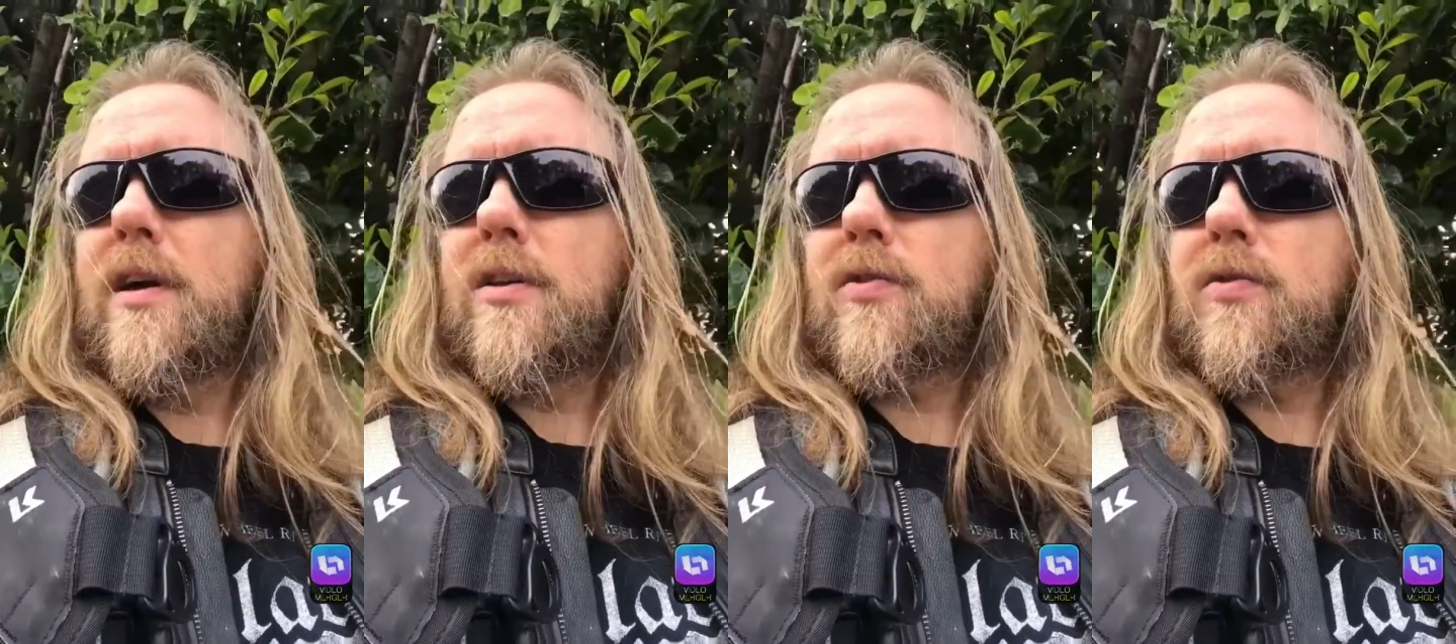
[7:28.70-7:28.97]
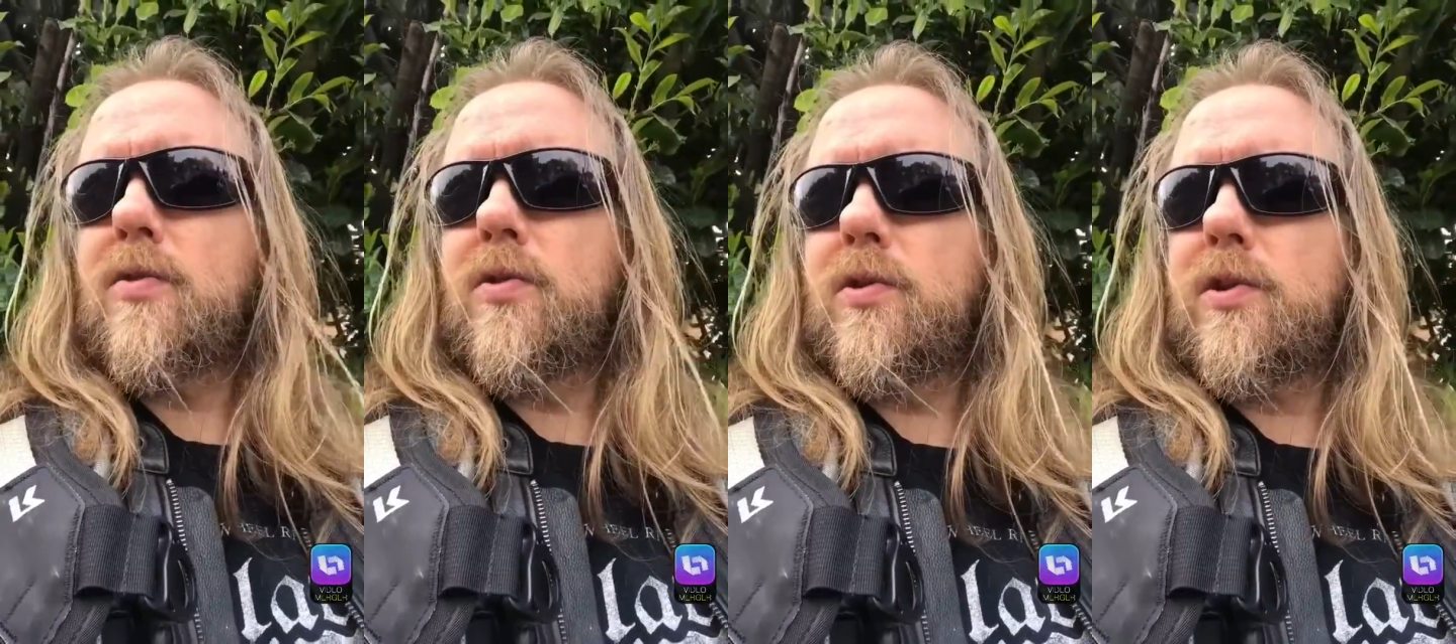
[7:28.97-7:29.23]

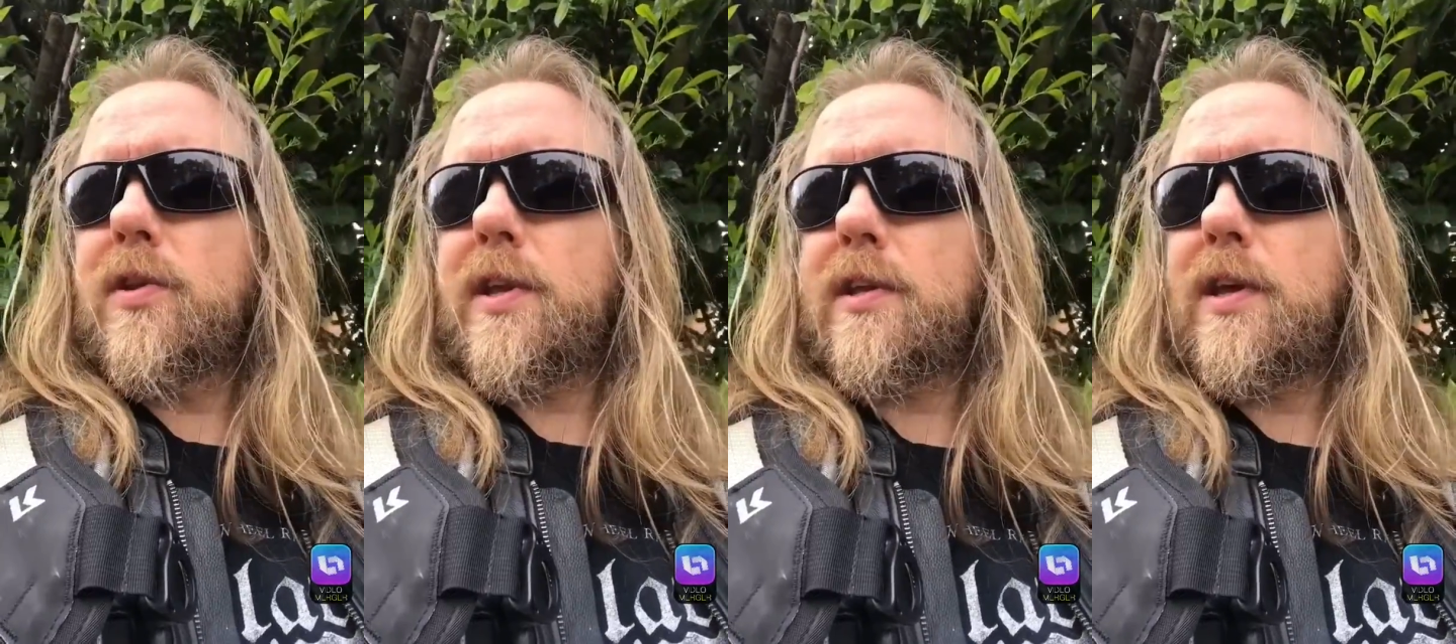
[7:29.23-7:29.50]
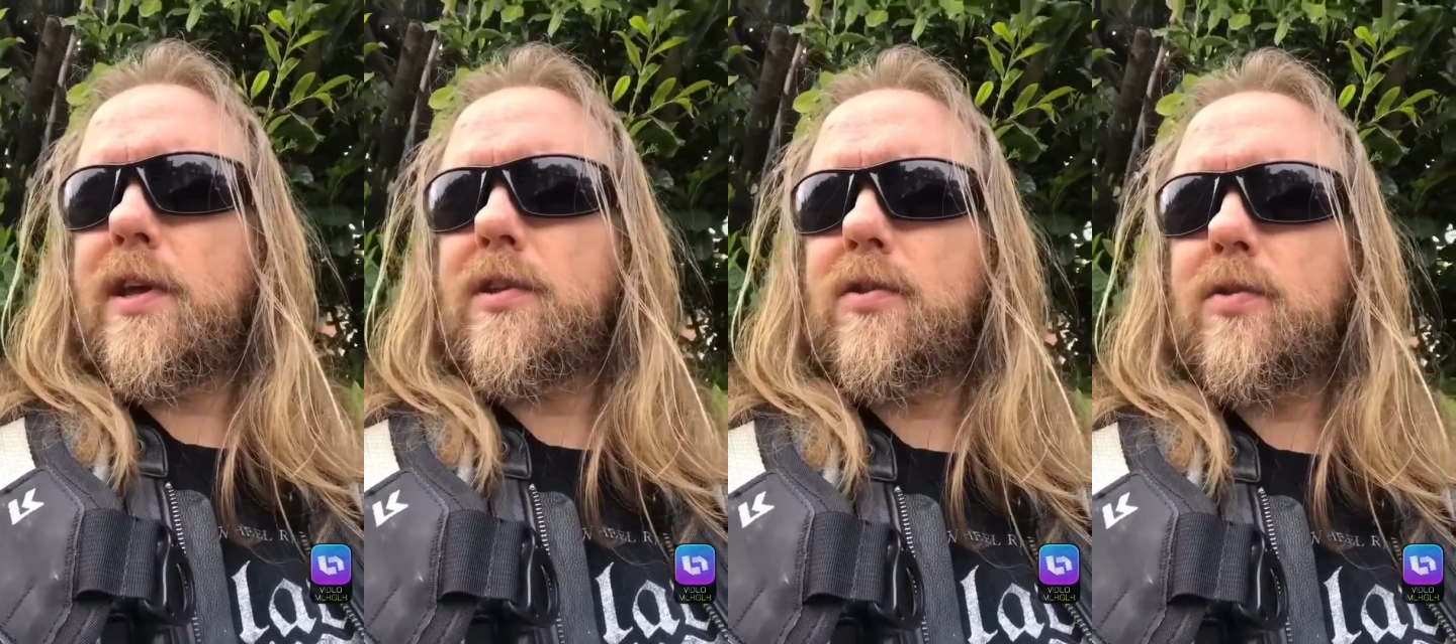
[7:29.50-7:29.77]
So you need
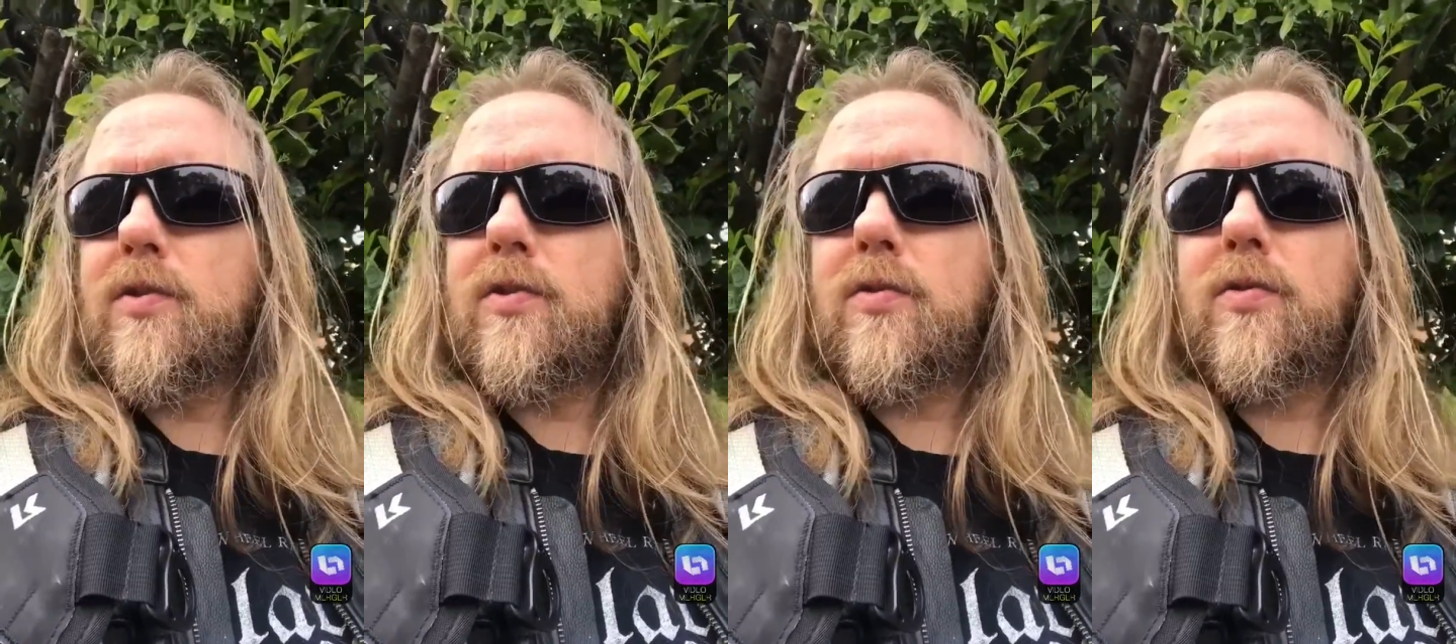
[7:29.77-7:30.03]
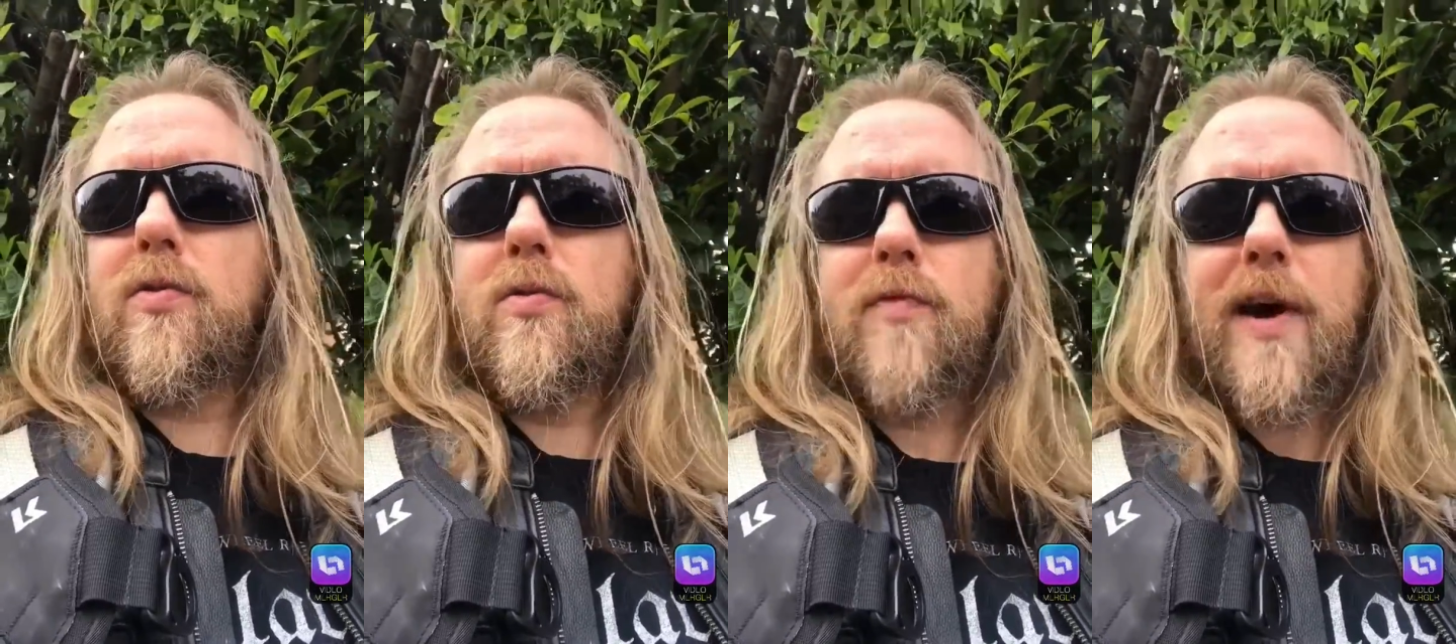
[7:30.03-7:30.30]
to get used to